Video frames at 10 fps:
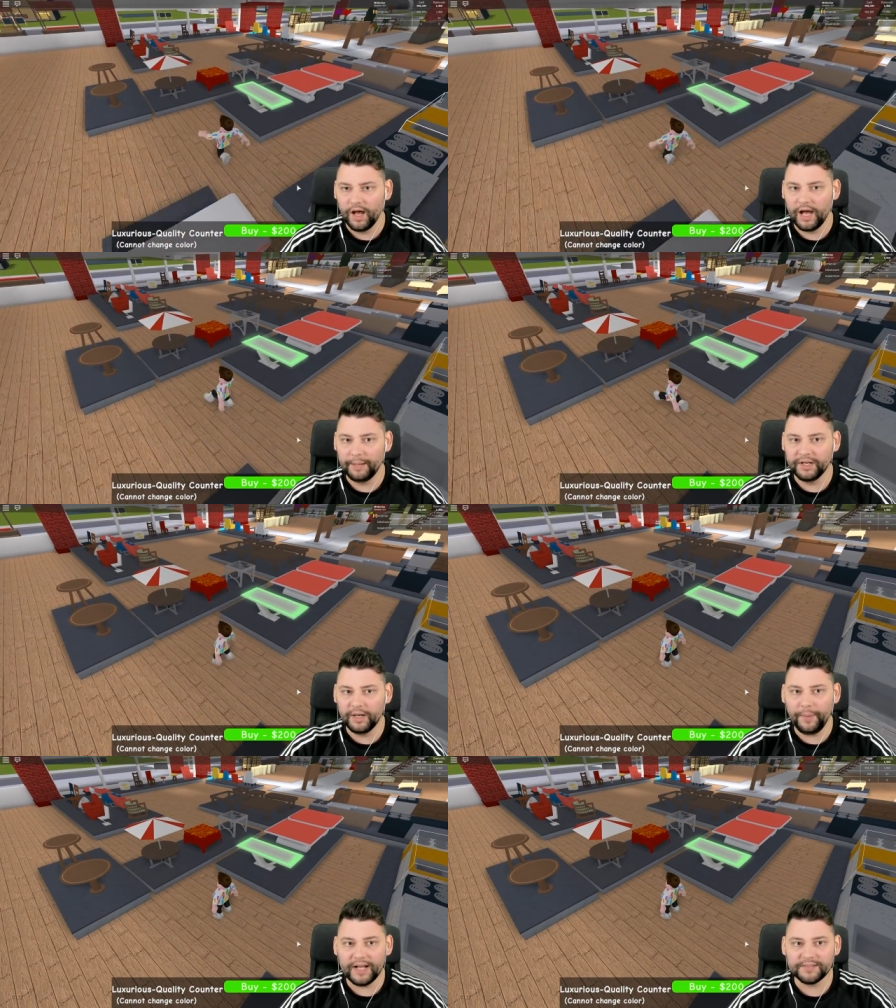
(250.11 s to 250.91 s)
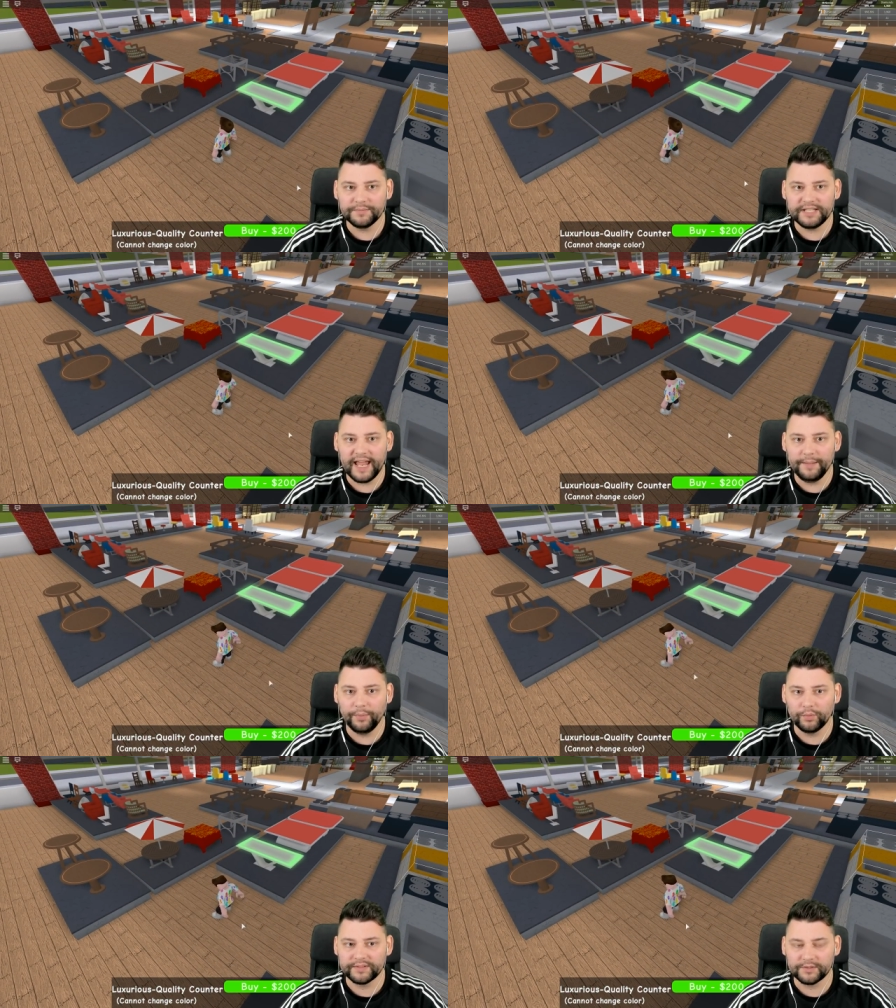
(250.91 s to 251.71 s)
Uh, and we're going to buy some
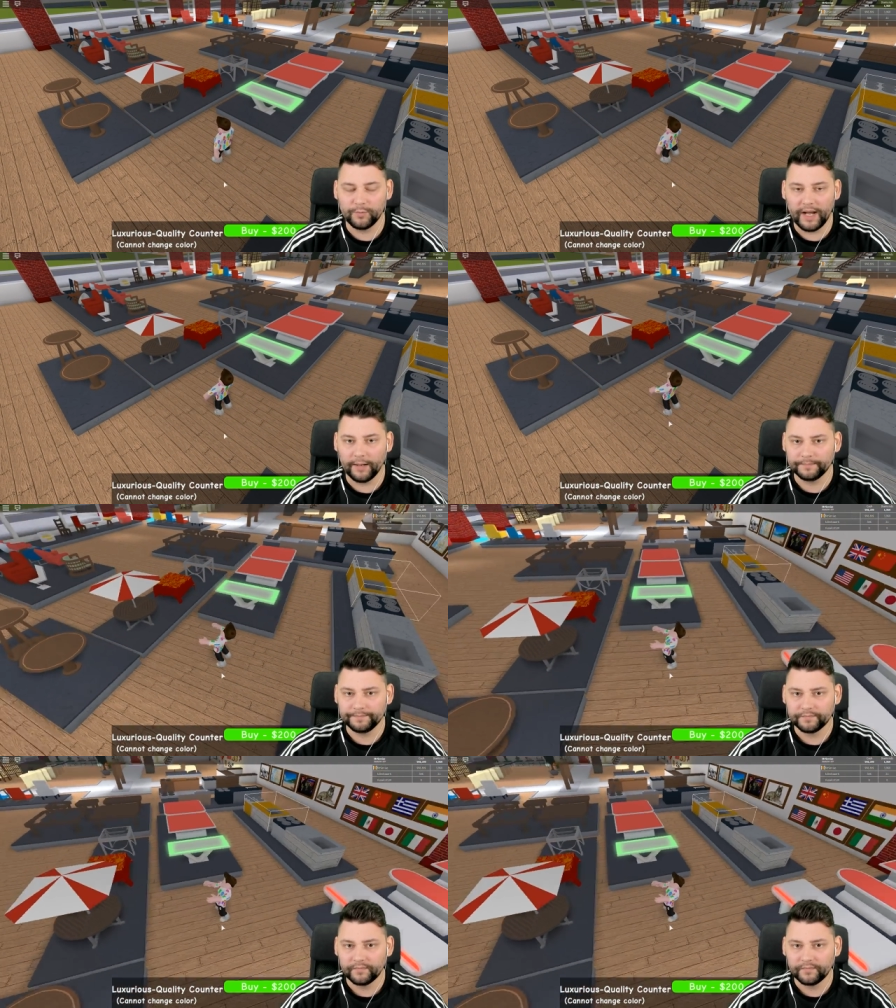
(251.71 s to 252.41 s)
tables as well.